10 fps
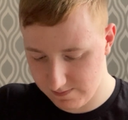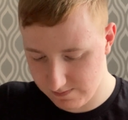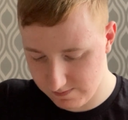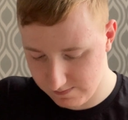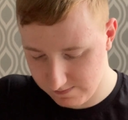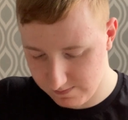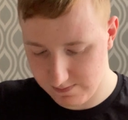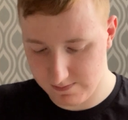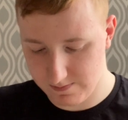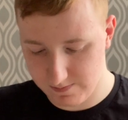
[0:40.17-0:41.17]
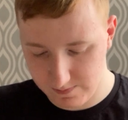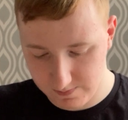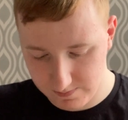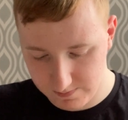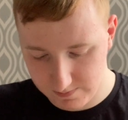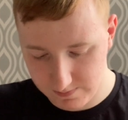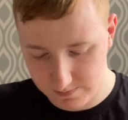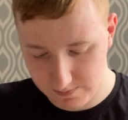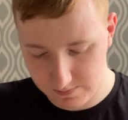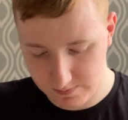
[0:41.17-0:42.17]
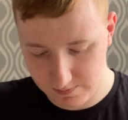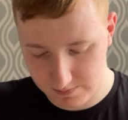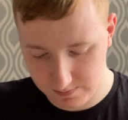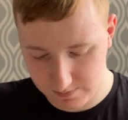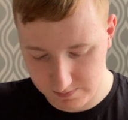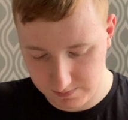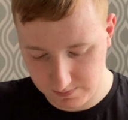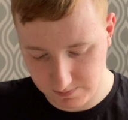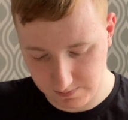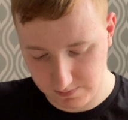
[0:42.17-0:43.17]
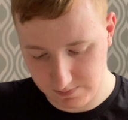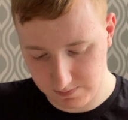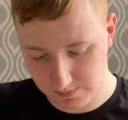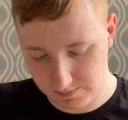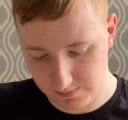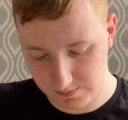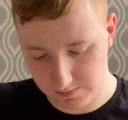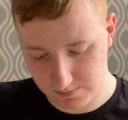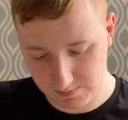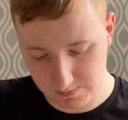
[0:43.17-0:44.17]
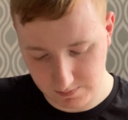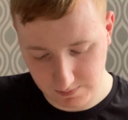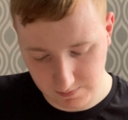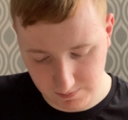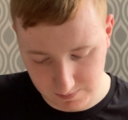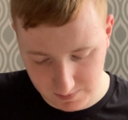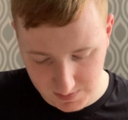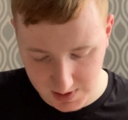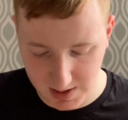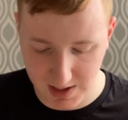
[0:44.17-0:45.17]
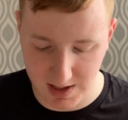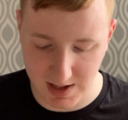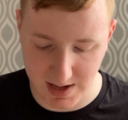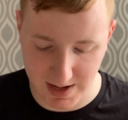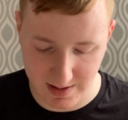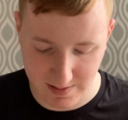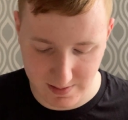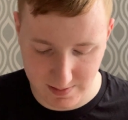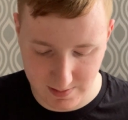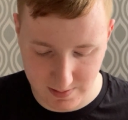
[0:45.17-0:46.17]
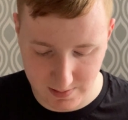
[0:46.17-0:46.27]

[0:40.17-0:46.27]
Nothing is said.